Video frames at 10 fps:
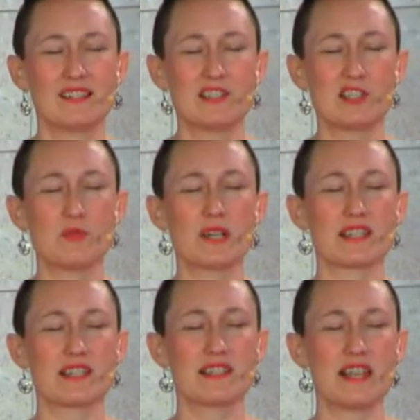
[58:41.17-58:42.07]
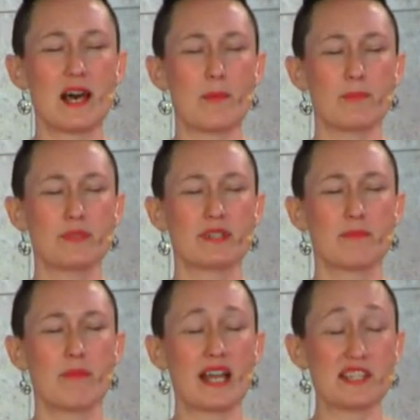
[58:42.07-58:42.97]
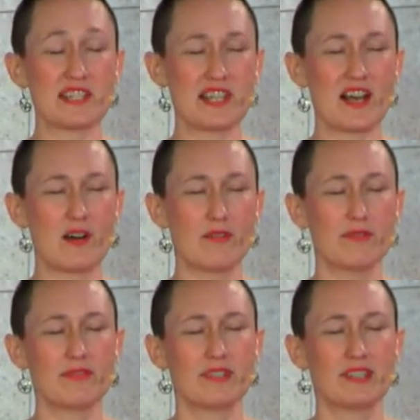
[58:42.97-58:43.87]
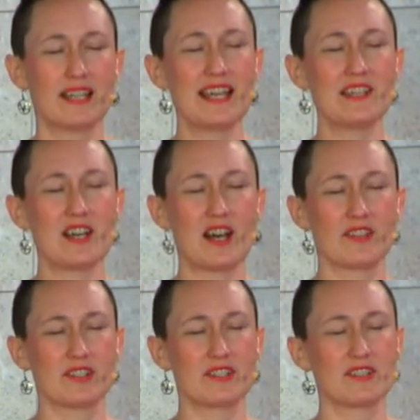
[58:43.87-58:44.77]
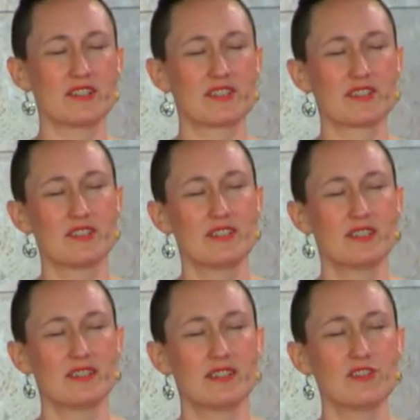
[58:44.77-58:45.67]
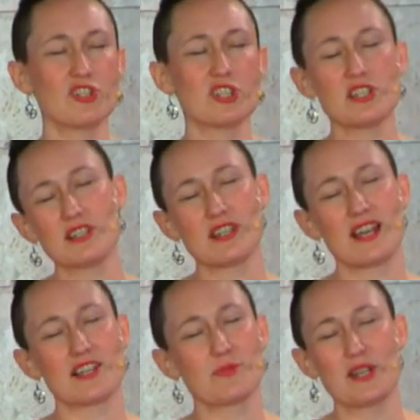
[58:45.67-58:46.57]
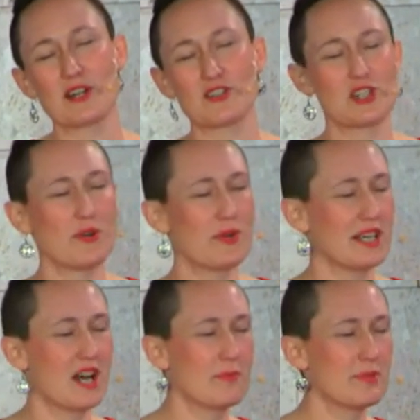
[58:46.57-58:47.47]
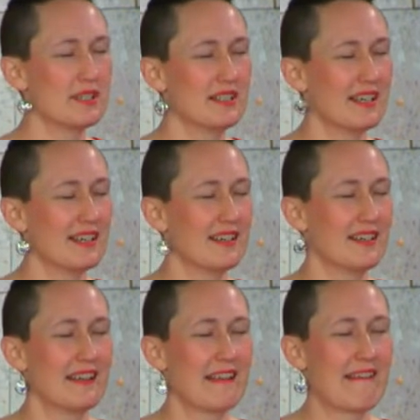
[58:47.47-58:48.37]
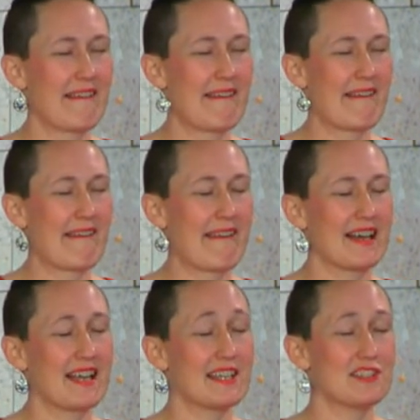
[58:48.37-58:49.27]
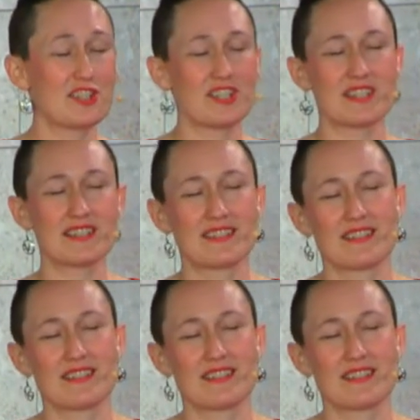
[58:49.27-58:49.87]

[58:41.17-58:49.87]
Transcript: to accept myself and others just as we are showing up and just